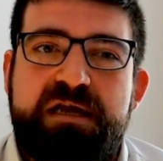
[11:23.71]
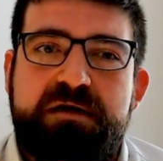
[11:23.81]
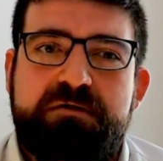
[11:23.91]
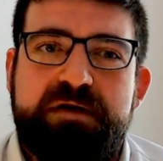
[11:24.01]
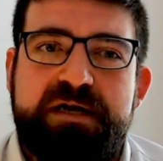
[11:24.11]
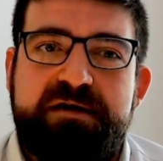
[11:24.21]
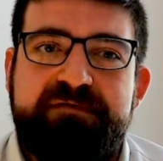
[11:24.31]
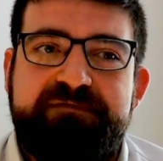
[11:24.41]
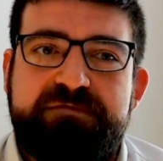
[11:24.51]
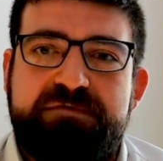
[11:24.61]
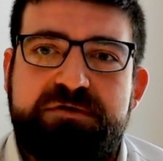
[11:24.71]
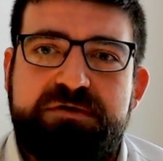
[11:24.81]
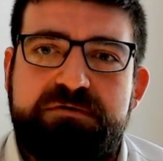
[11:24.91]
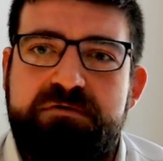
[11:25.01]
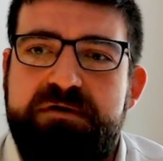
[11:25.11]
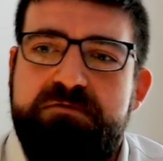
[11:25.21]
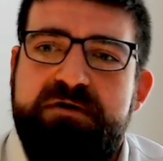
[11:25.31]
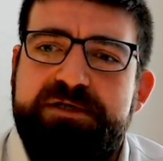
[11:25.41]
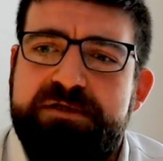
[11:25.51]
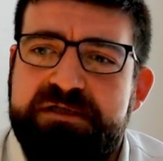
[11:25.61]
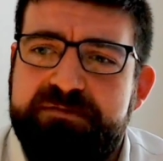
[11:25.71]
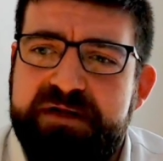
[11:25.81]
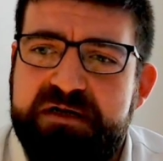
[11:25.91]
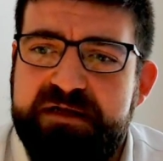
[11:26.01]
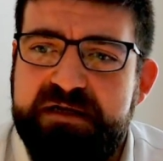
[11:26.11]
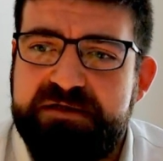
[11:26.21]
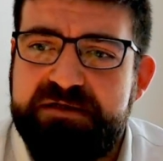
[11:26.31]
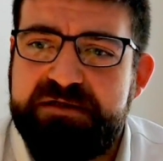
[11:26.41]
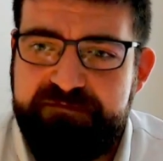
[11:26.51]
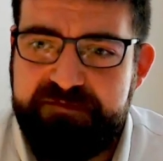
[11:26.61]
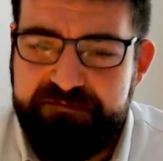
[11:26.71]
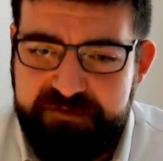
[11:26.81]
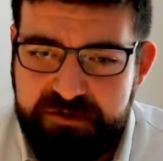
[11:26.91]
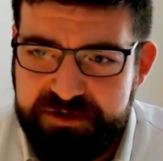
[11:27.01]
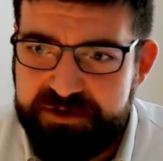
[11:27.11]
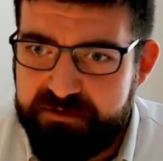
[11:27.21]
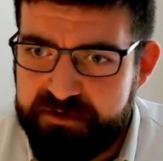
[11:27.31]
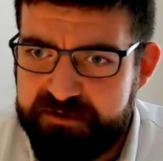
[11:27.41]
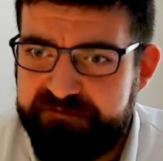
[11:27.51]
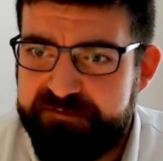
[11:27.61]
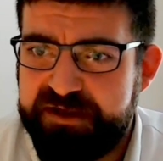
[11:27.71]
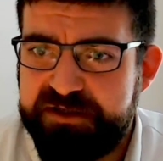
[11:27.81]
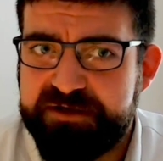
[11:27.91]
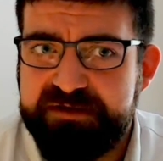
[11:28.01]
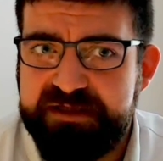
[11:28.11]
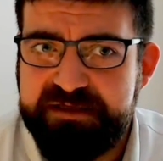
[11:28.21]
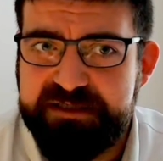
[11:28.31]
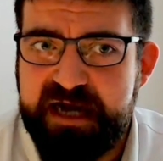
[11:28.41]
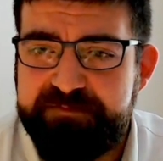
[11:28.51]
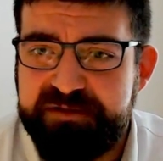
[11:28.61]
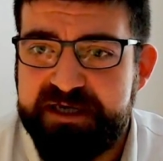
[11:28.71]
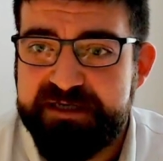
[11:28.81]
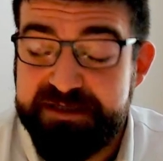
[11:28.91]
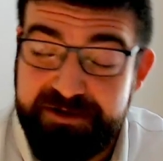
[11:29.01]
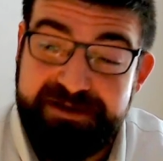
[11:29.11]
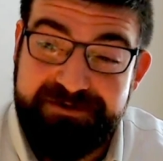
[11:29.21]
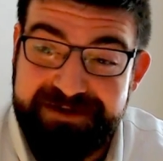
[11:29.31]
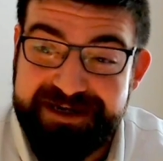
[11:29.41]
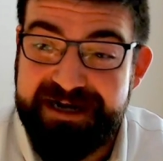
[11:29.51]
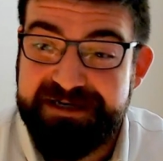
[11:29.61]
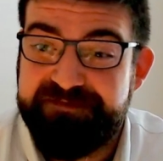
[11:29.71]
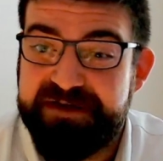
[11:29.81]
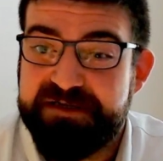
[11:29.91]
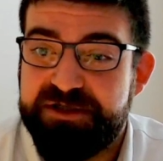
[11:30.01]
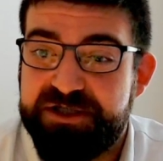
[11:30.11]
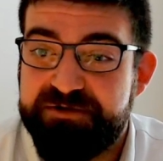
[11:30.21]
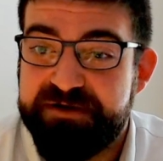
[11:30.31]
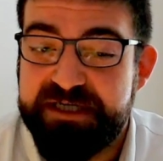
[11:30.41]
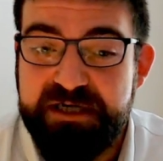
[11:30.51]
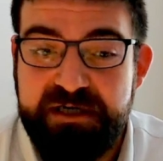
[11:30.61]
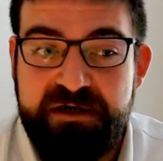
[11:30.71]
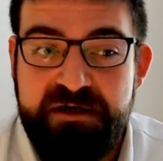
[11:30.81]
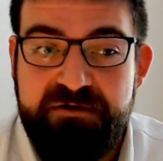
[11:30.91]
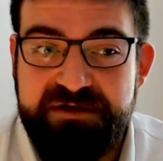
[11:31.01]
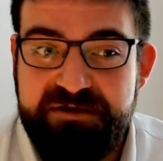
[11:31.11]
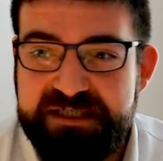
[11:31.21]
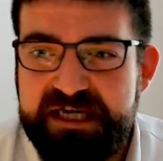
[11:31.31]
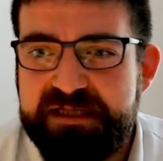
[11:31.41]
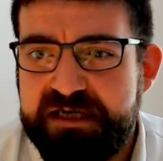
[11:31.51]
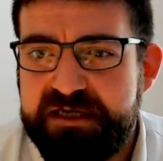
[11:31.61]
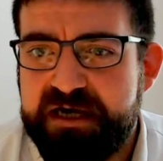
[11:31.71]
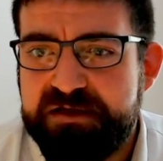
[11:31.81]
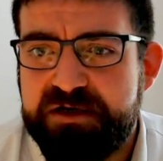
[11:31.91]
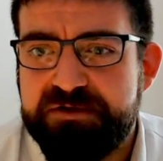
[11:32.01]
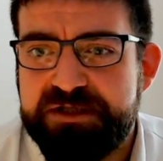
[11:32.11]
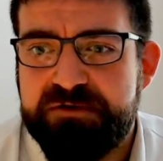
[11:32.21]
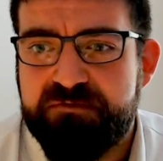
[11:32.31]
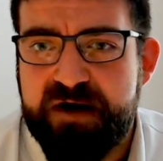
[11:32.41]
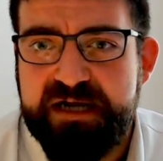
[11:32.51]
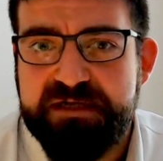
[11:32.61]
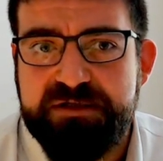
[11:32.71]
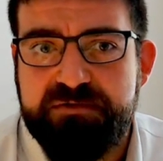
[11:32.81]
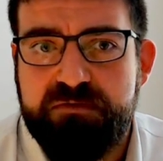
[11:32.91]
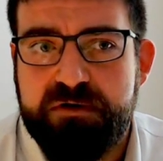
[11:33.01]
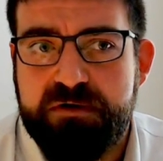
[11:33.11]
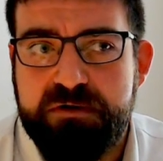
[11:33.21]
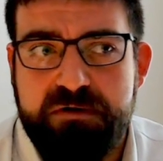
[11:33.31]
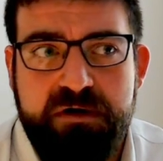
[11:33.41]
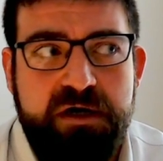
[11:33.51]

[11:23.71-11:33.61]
Hey, Cree, I have two quick questions about that. So for folks who aren't familiar with the stoplights, though I think we kind of can intuit, when you say that yellows and reds were